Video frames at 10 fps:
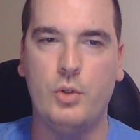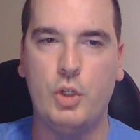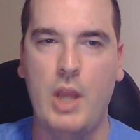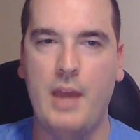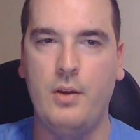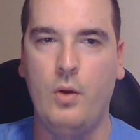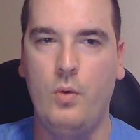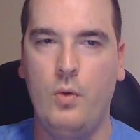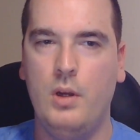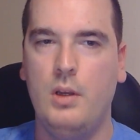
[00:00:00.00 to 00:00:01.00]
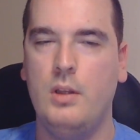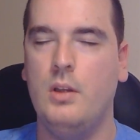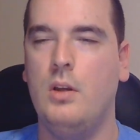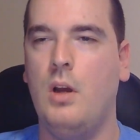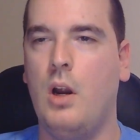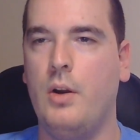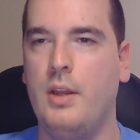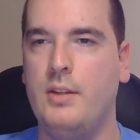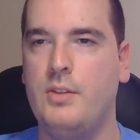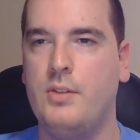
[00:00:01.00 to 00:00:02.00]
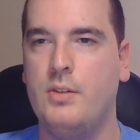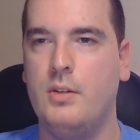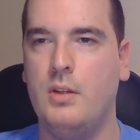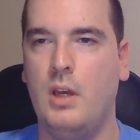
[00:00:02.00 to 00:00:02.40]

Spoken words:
shadow artists,